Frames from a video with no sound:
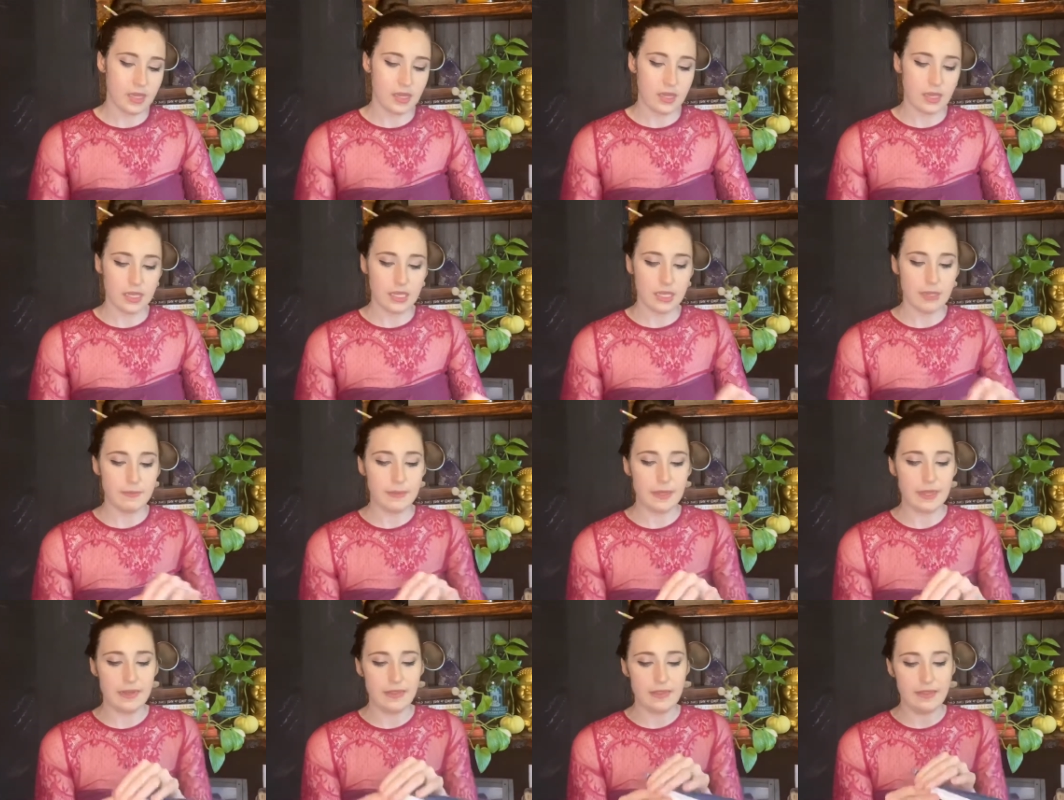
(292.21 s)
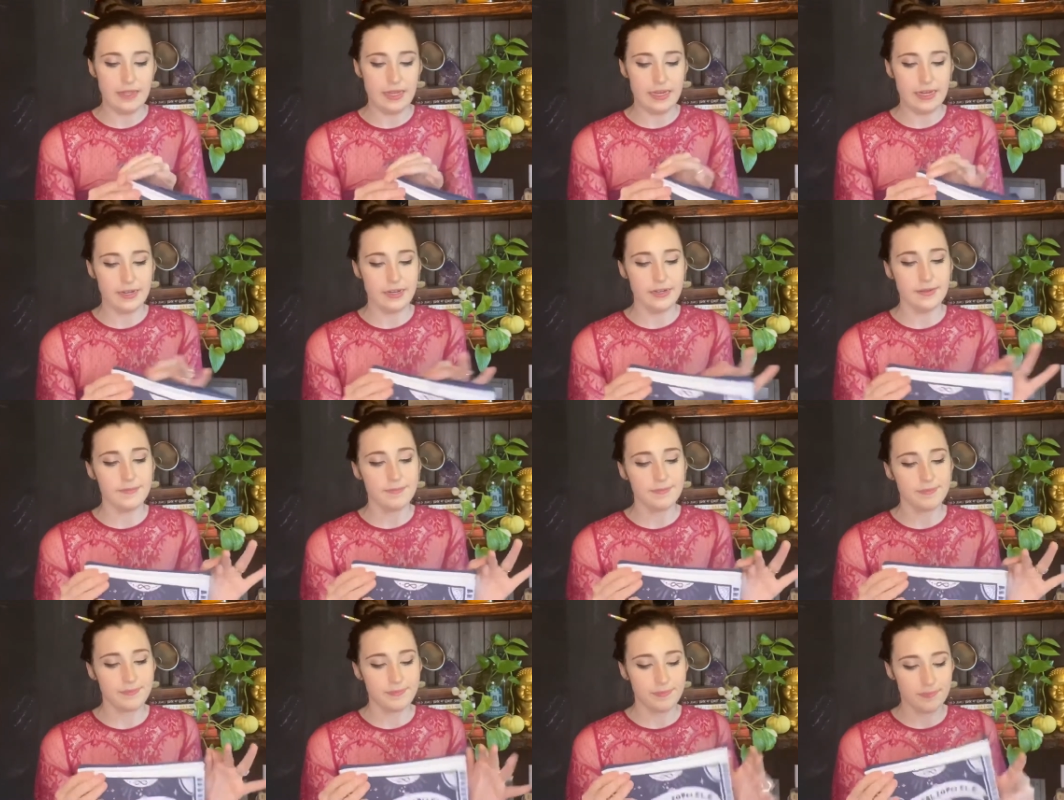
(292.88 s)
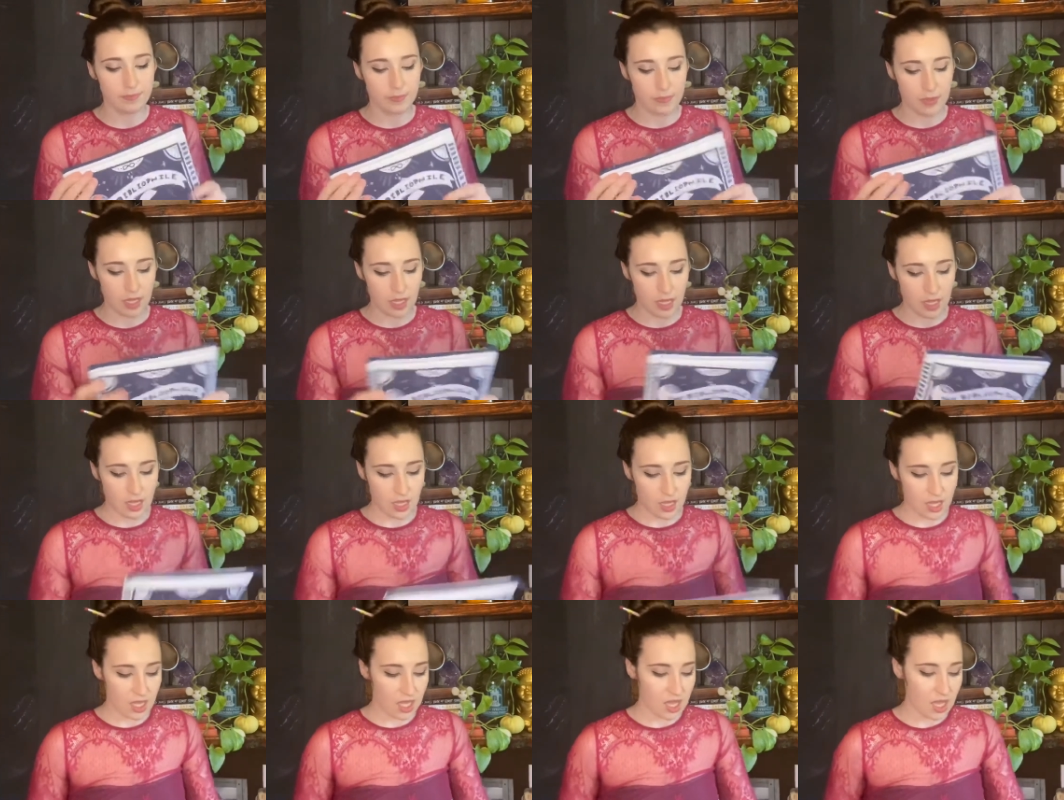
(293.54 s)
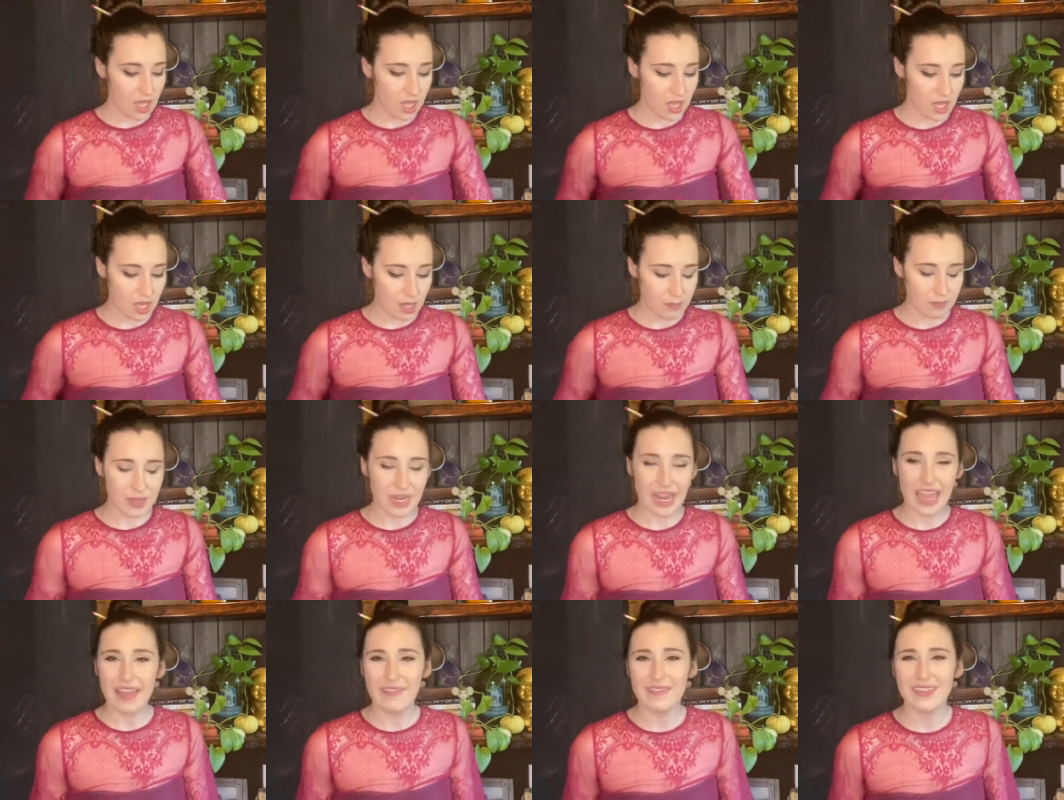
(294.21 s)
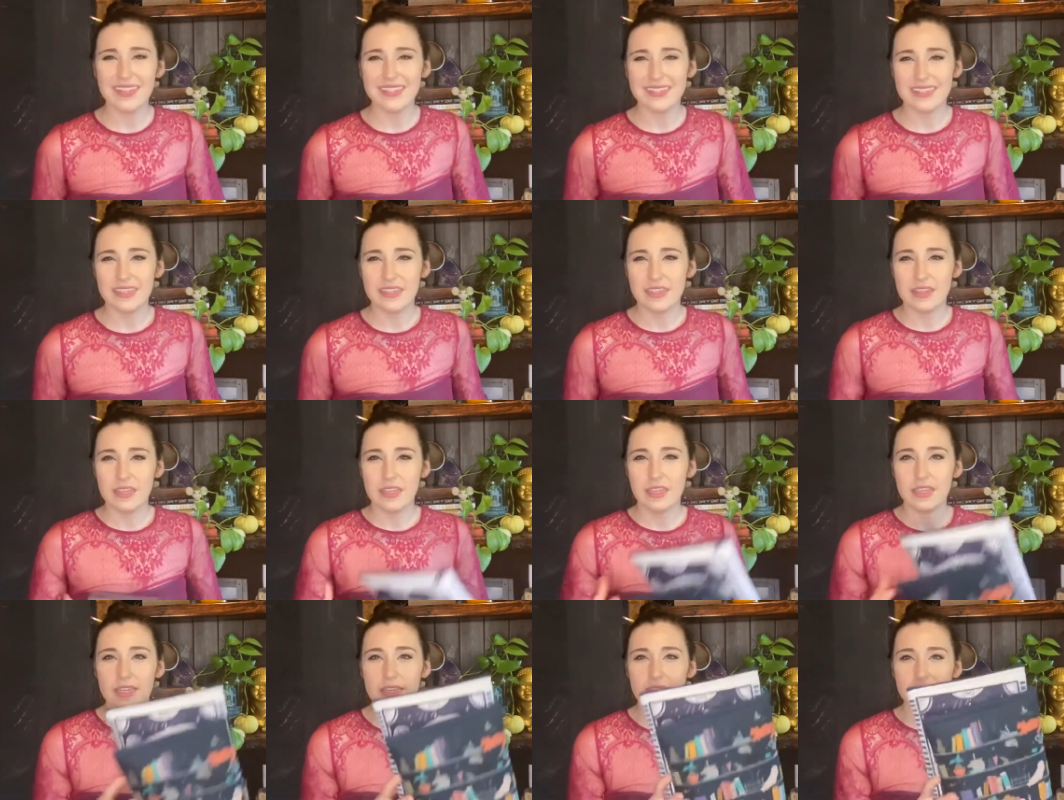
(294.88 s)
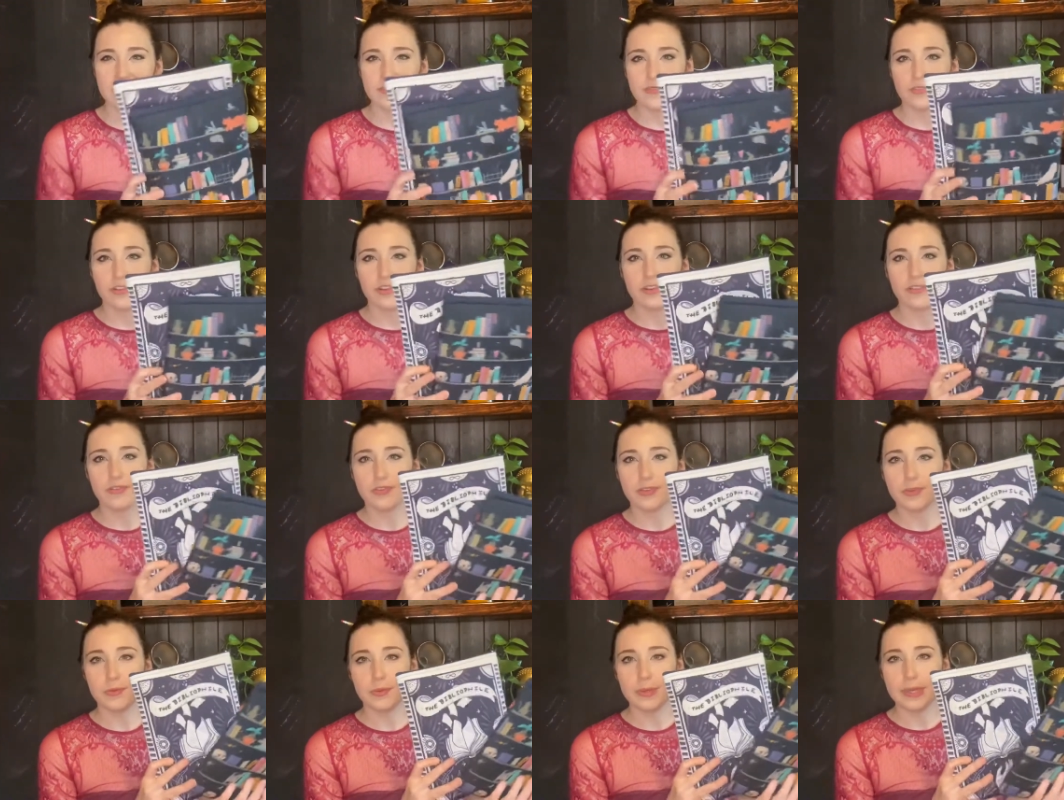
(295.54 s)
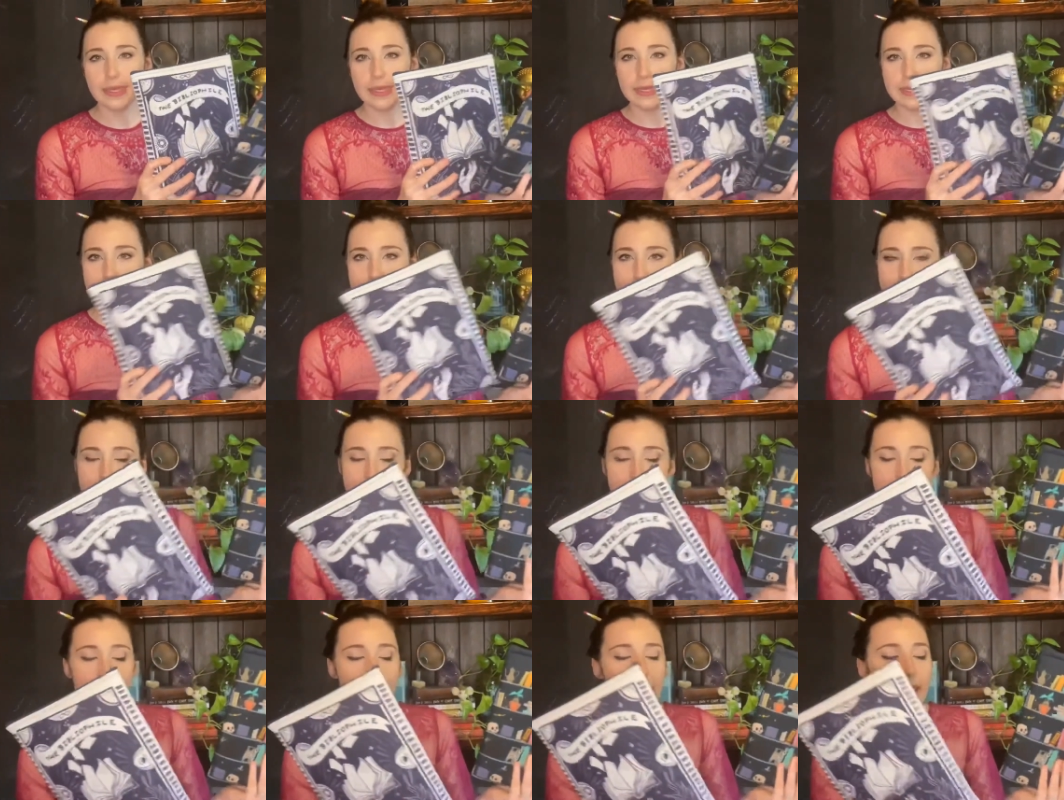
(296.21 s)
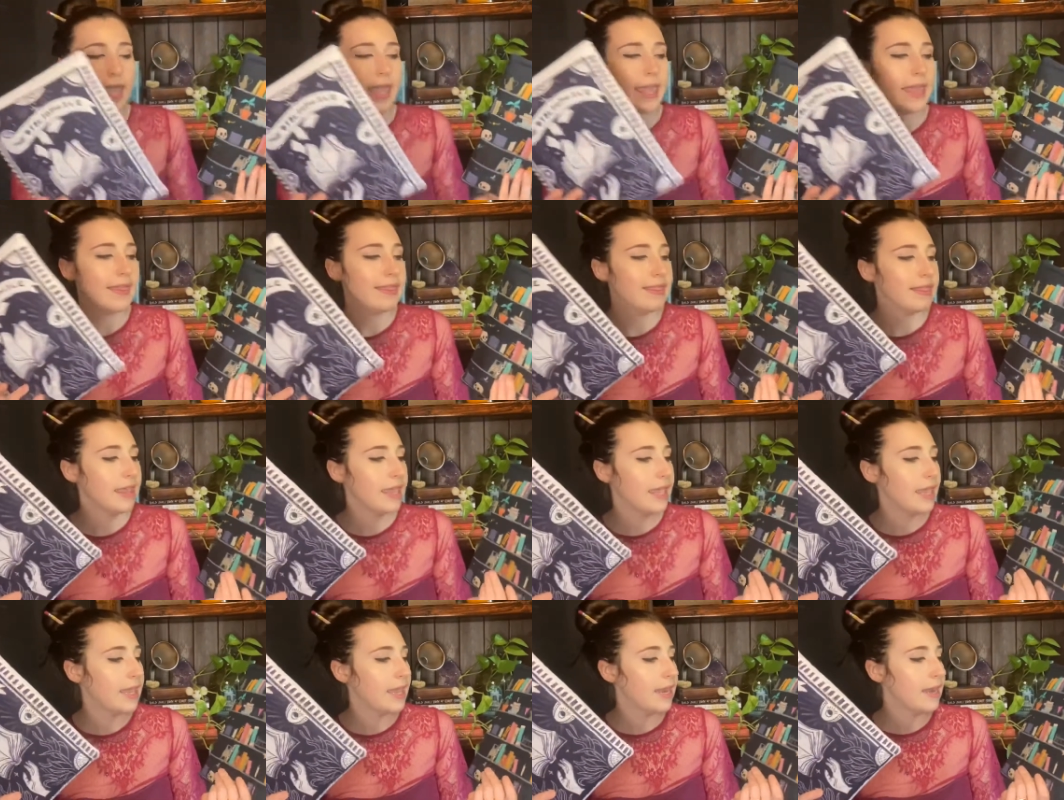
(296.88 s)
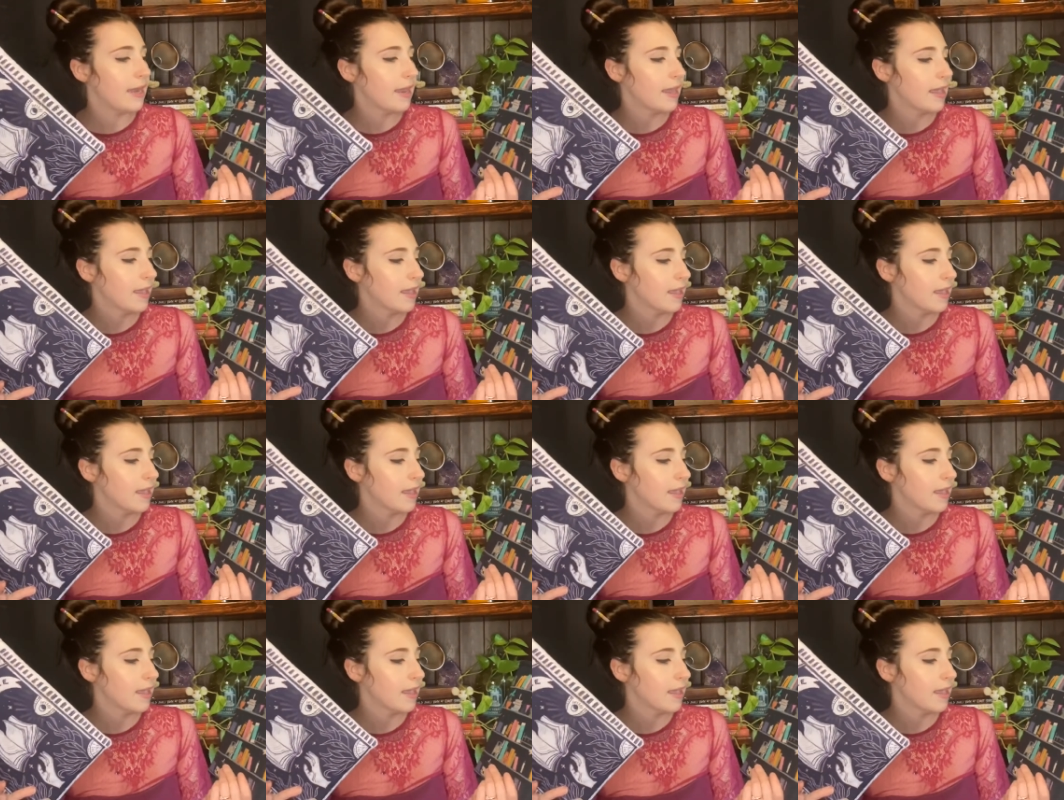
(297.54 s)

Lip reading: Keep that in there. I'm gonna have these in these for a few weeks, and then